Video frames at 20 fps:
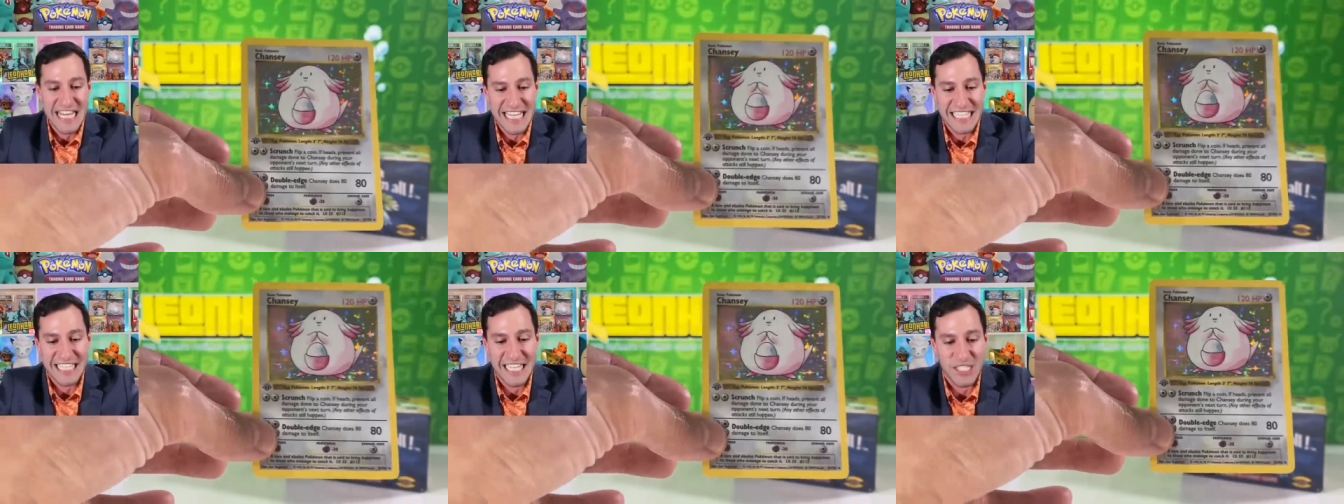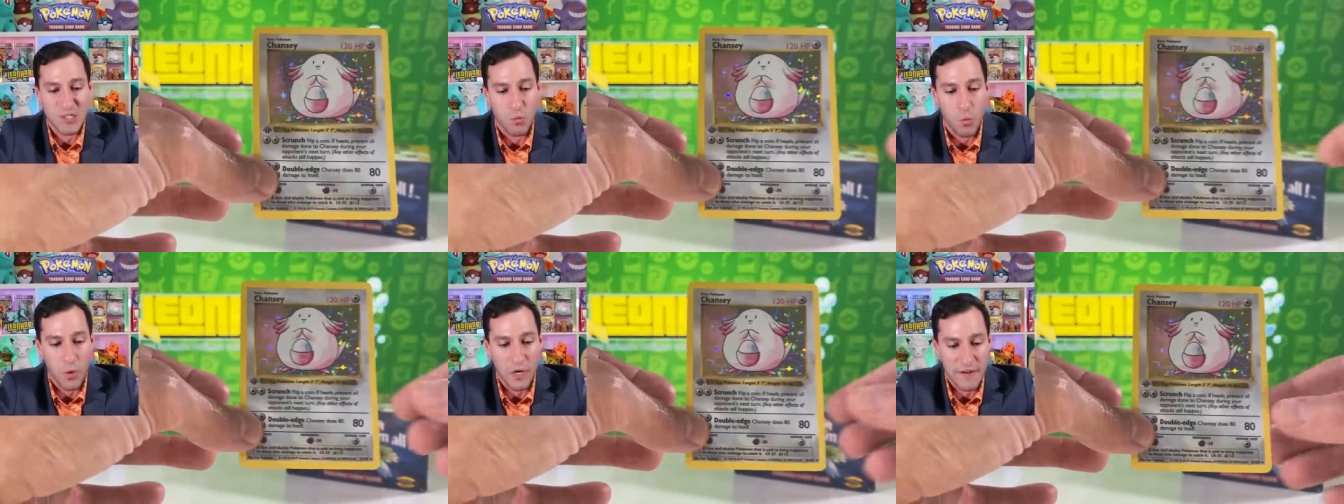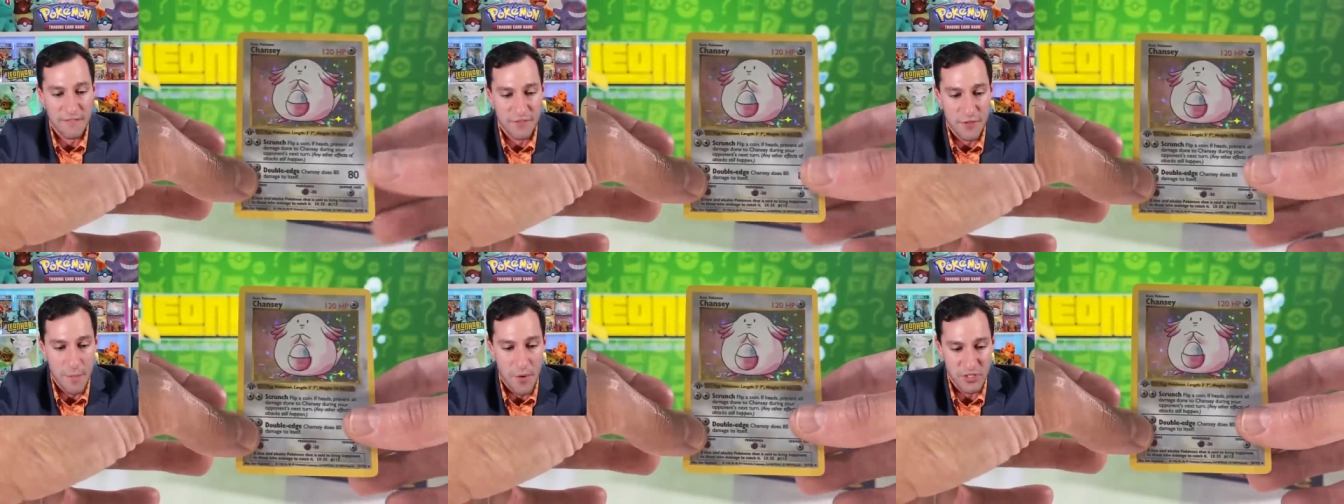this is
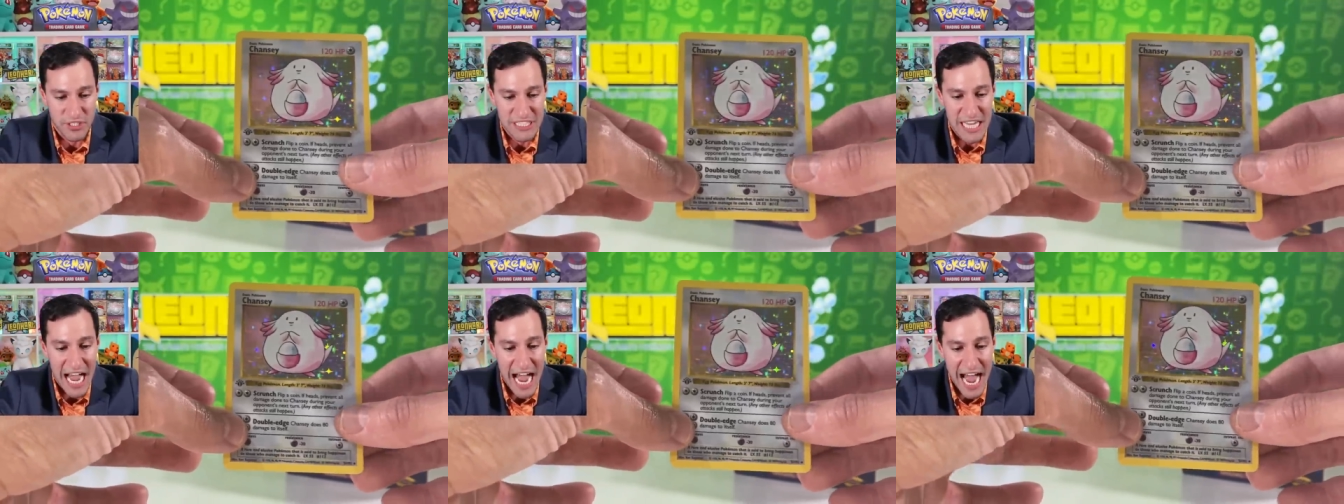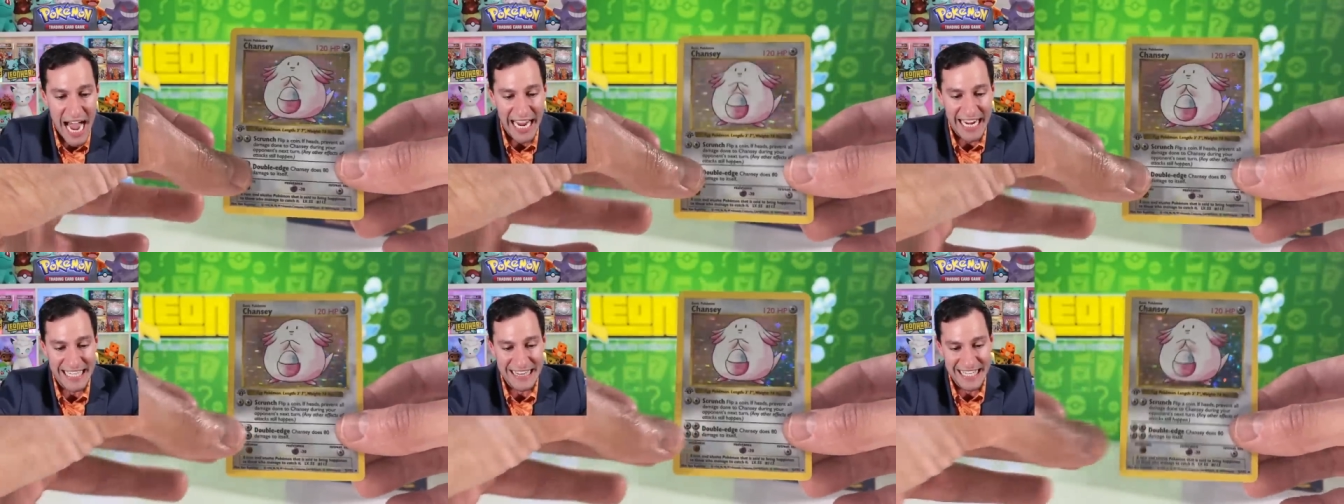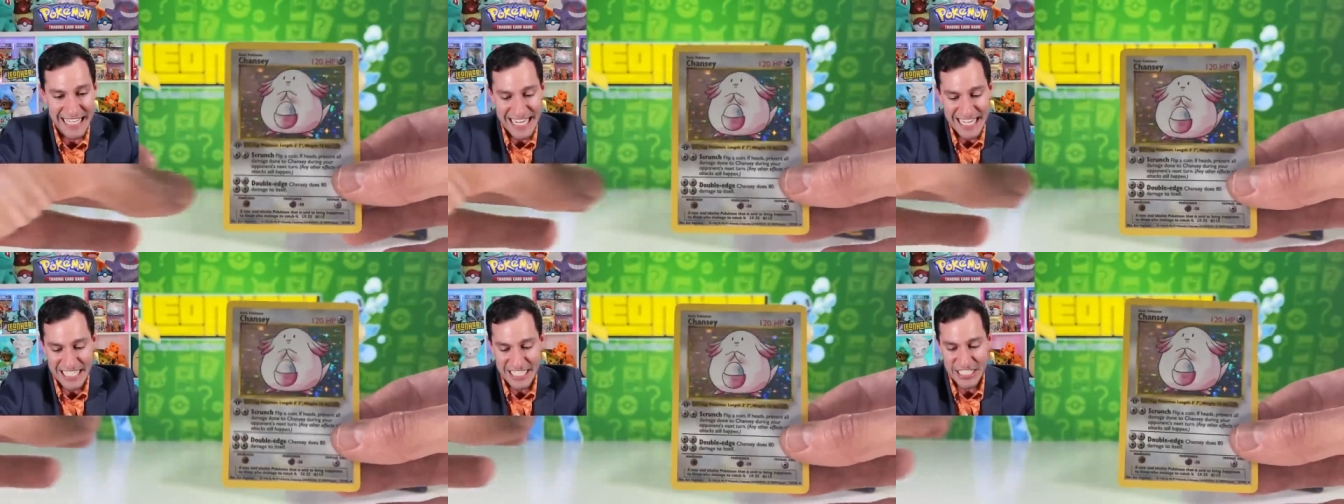one of the most
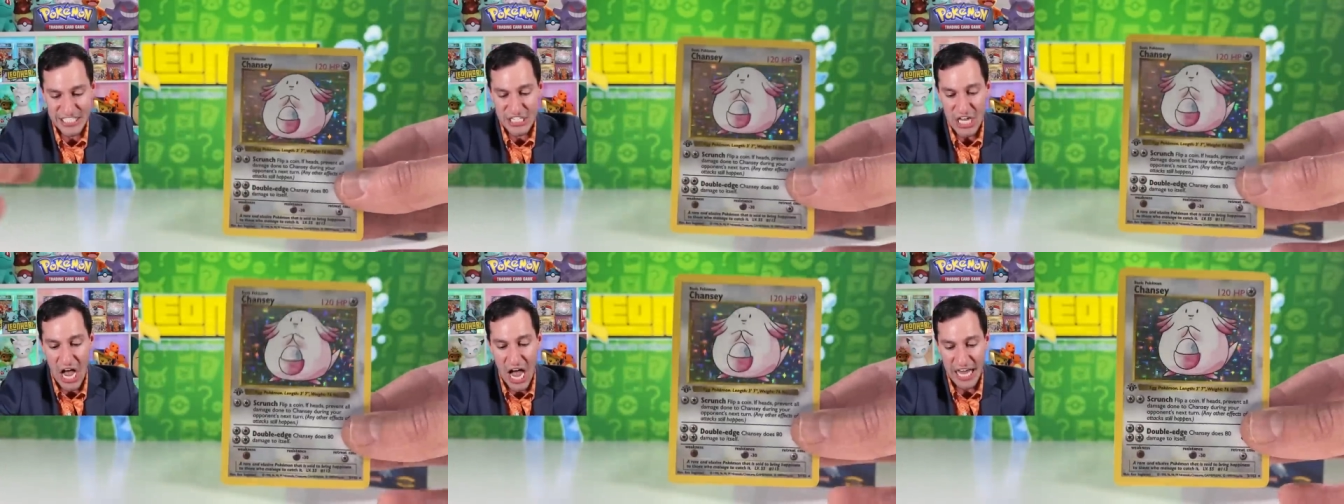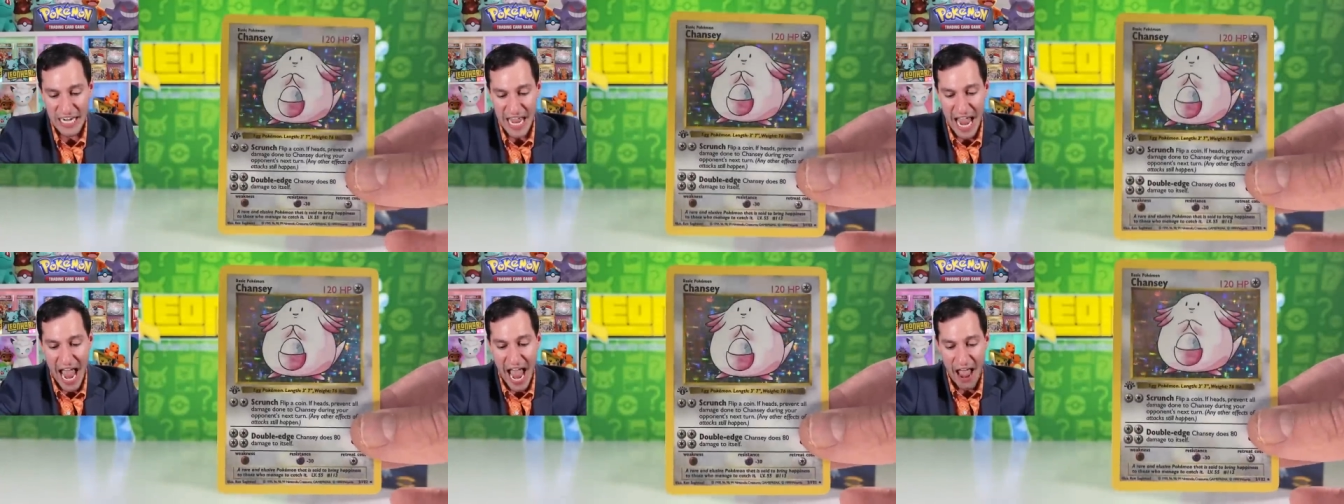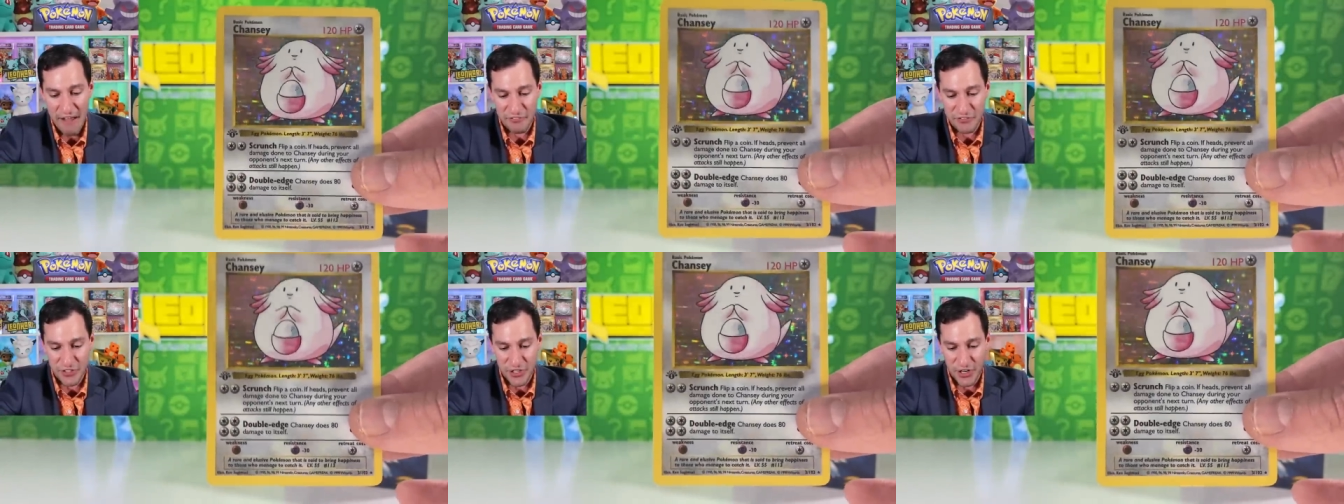highly sought
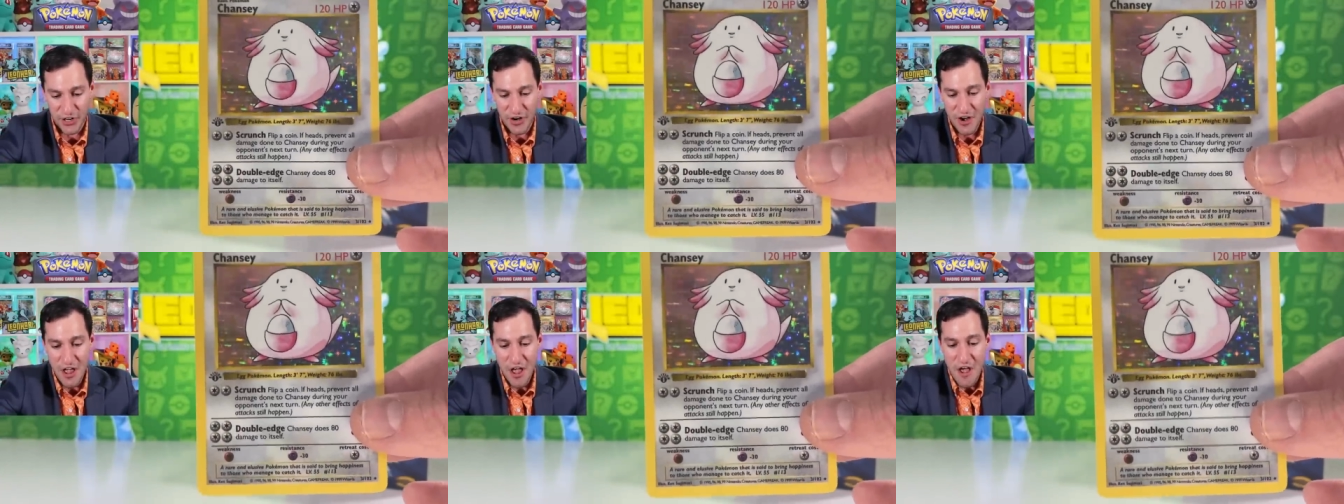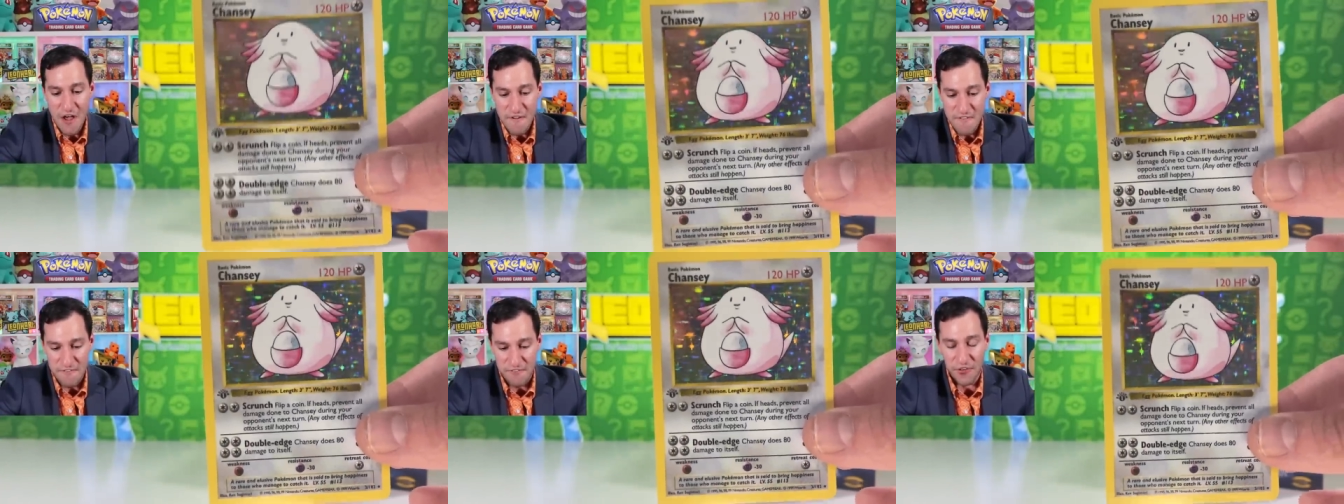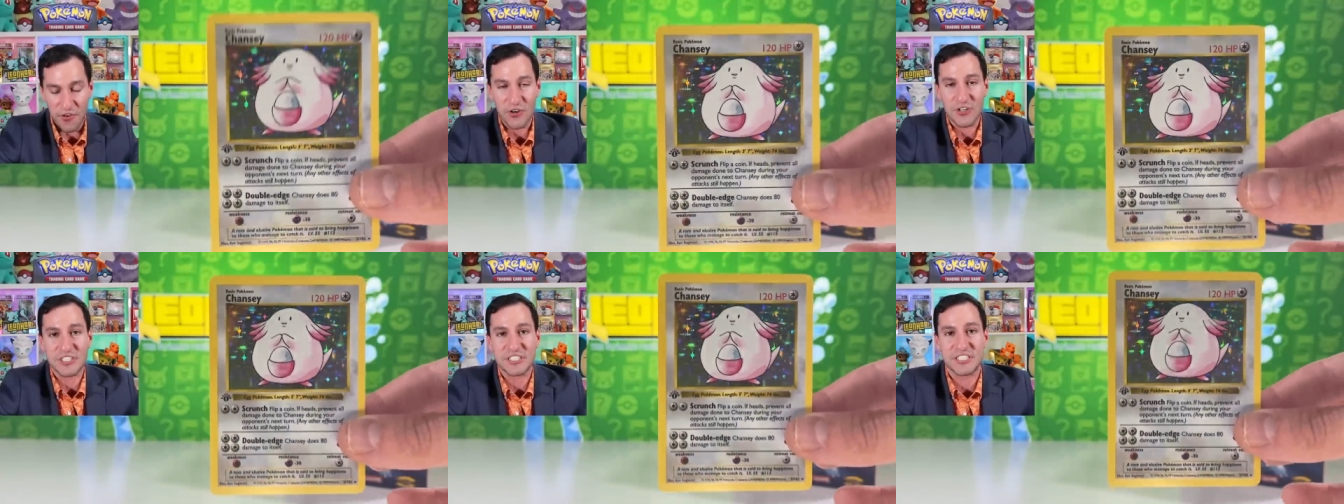after
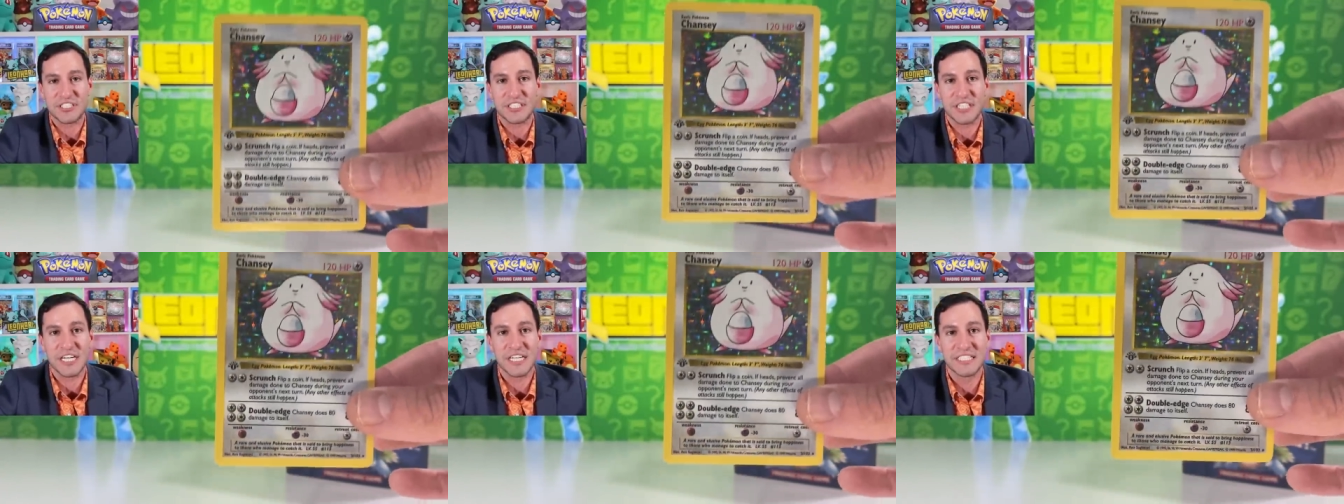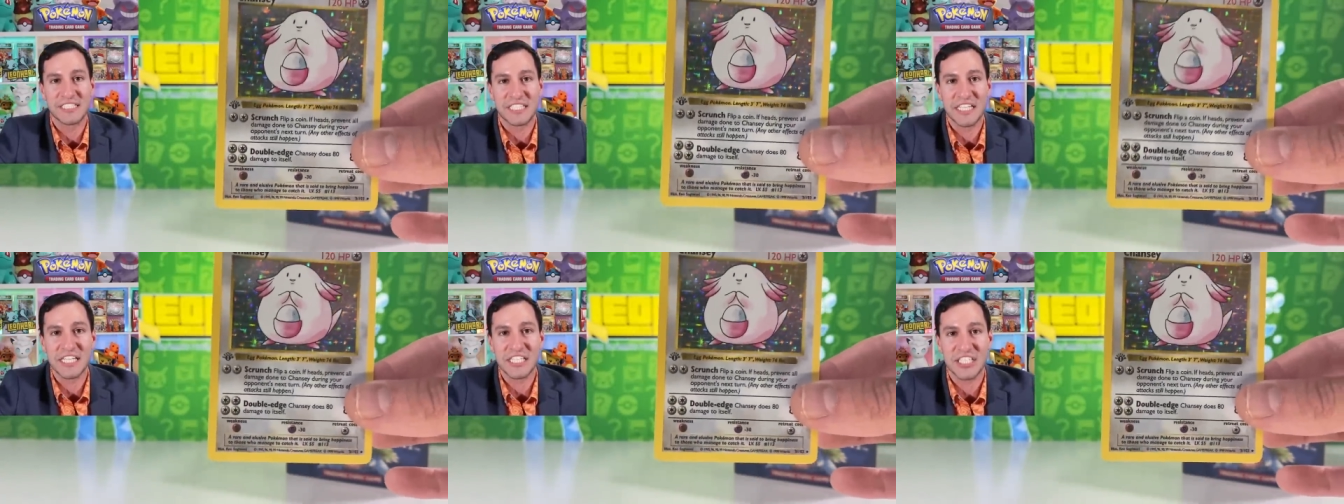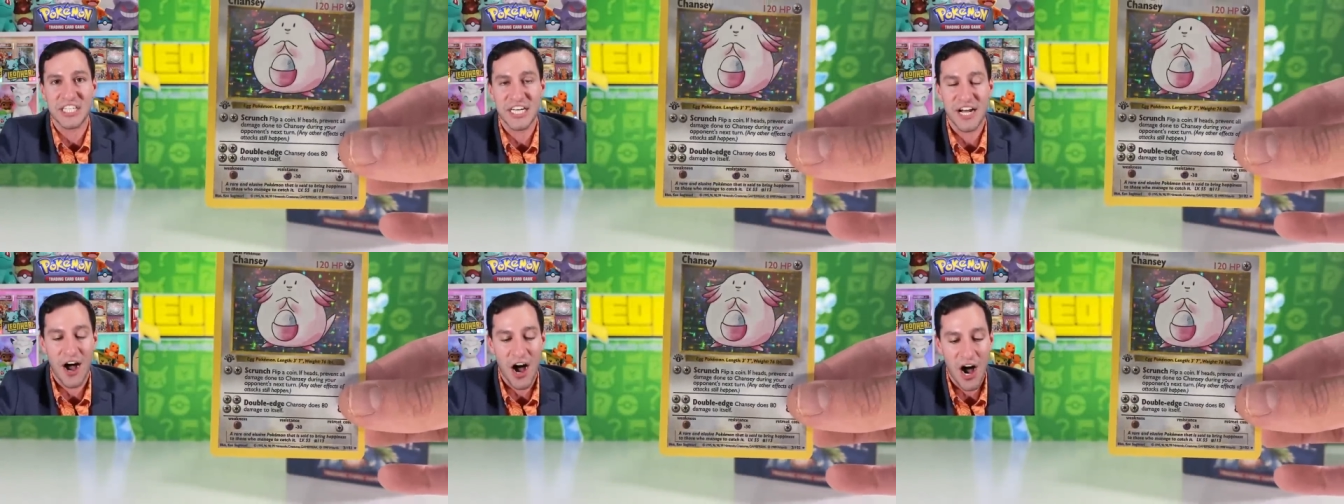first edition